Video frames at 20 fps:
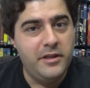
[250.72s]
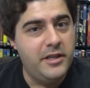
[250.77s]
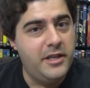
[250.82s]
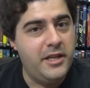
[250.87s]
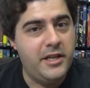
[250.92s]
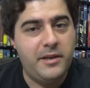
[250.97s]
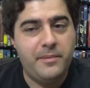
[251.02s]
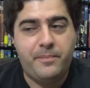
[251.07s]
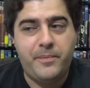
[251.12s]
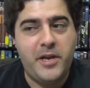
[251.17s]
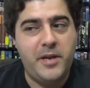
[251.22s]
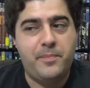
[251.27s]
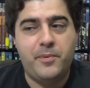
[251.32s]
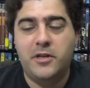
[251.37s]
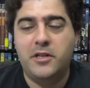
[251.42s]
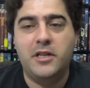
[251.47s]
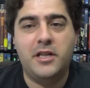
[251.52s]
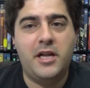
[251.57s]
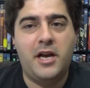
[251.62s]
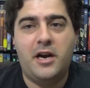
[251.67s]
the
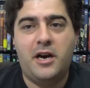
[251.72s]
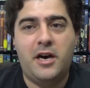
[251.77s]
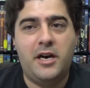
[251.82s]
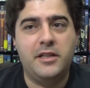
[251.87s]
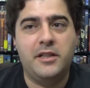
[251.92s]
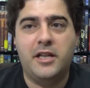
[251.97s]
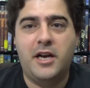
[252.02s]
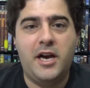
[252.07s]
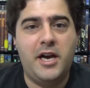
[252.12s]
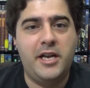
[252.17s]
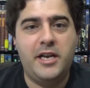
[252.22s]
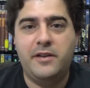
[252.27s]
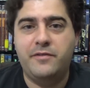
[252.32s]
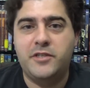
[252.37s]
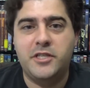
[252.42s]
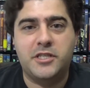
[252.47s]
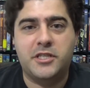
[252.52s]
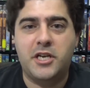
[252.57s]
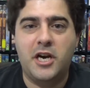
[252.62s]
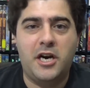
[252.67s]
people online have
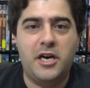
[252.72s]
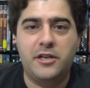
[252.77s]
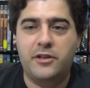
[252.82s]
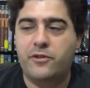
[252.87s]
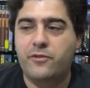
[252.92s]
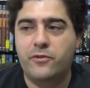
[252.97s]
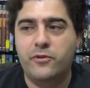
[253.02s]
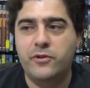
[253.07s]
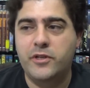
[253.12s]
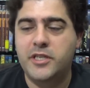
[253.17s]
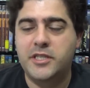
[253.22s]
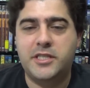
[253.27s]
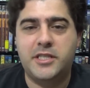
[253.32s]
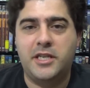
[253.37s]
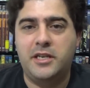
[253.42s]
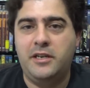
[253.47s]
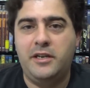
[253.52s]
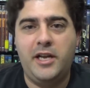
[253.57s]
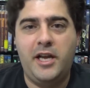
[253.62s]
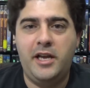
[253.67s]
just gone through this
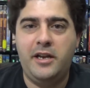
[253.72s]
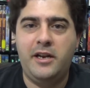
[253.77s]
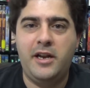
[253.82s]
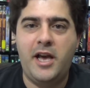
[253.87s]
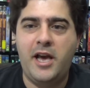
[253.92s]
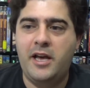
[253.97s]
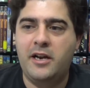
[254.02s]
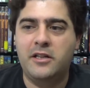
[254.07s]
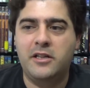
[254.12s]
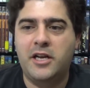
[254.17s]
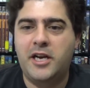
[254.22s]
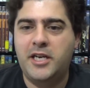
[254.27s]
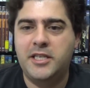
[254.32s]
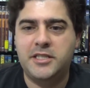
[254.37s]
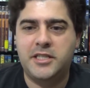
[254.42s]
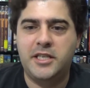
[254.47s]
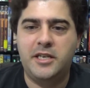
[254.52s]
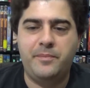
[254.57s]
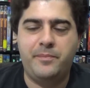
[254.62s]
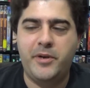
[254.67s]
and
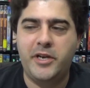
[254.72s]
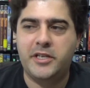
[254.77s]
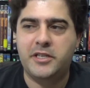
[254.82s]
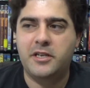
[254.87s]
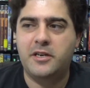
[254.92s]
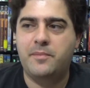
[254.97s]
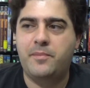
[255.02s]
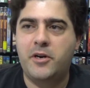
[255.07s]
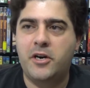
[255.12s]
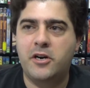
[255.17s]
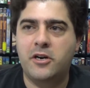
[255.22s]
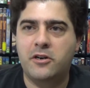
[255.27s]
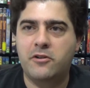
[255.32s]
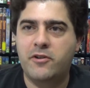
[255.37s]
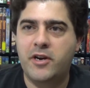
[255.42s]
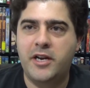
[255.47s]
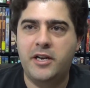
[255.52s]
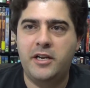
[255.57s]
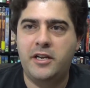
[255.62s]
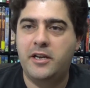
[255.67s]
analyzed it and picked it apart
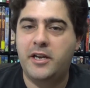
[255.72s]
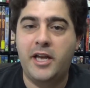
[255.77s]
already.